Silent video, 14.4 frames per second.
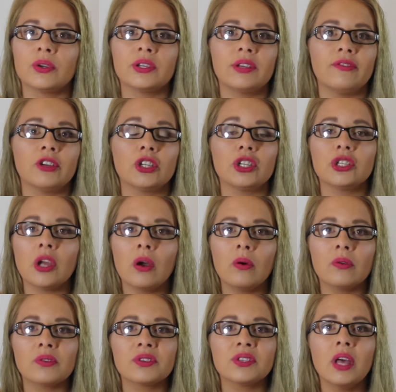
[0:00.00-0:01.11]
or different
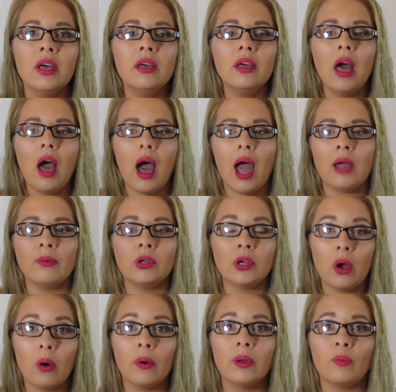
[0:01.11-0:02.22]
shows. I will
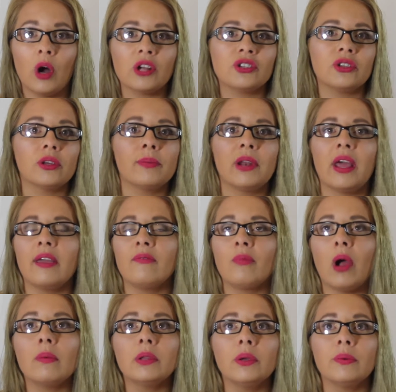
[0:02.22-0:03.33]
go and watch them, and I've
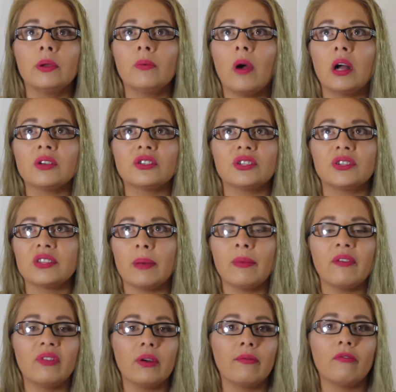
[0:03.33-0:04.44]
probably rewatched some
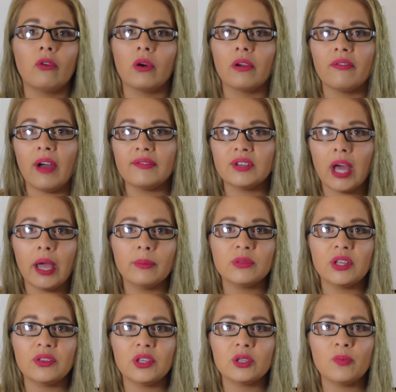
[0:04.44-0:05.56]
of them 4 or 5
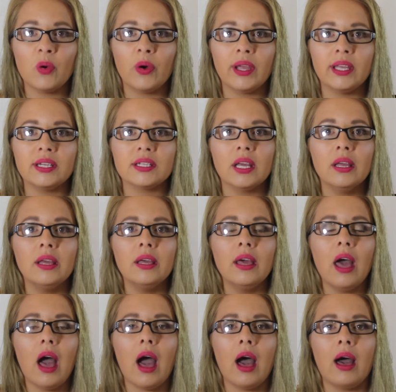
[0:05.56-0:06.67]
times at this point.
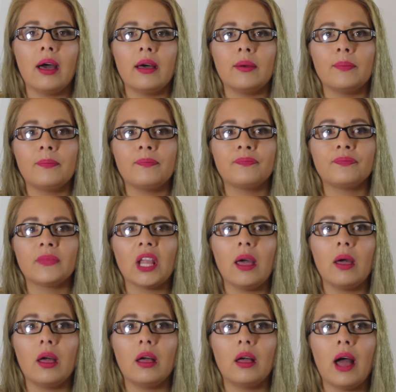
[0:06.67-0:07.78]

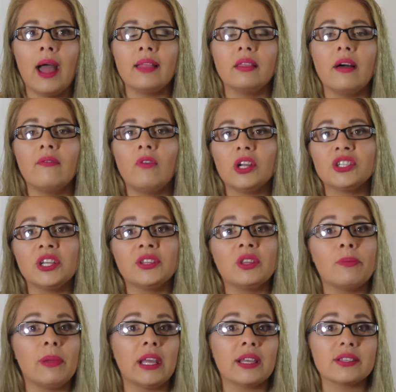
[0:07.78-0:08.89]
I love watching
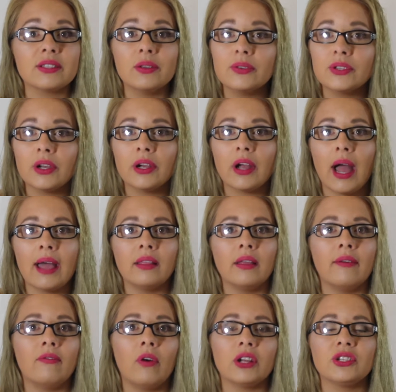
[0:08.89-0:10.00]
The Biggest Loser. I
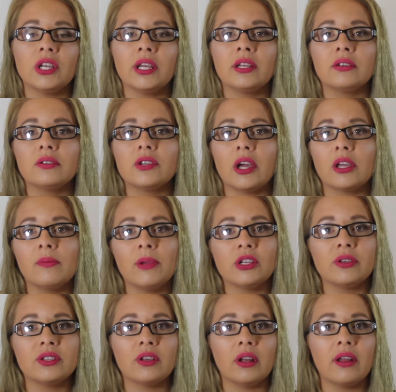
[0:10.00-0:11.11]
love watching
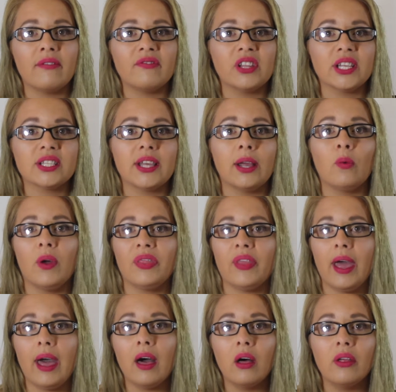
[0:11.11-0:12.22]
documentaries on Netflix like What
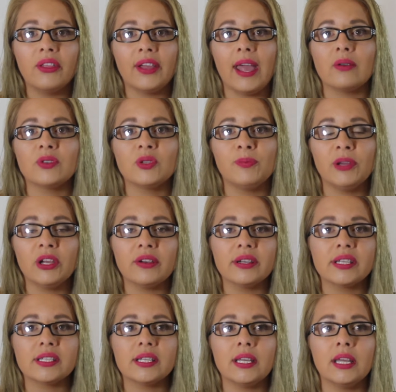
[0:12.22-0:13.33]
the Health,
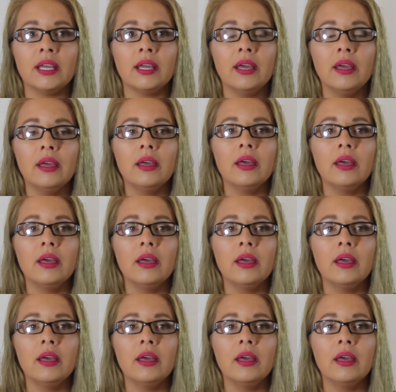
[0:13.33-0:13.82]
Cowspiracy,